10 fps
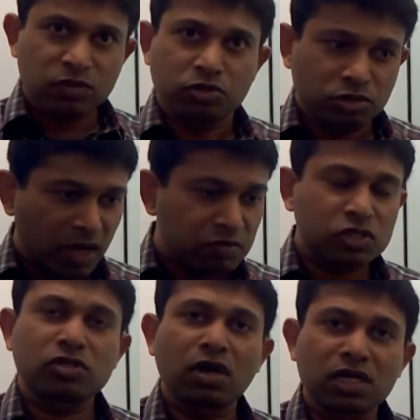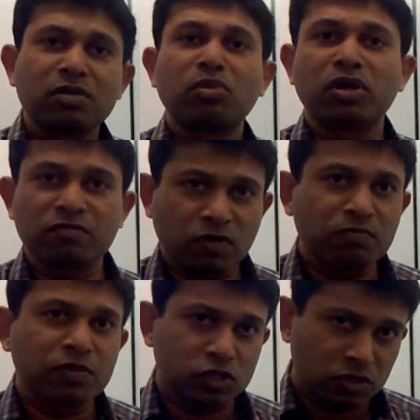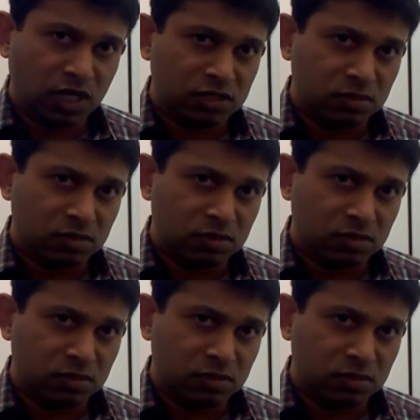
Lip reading: You have a starting point from which to customize.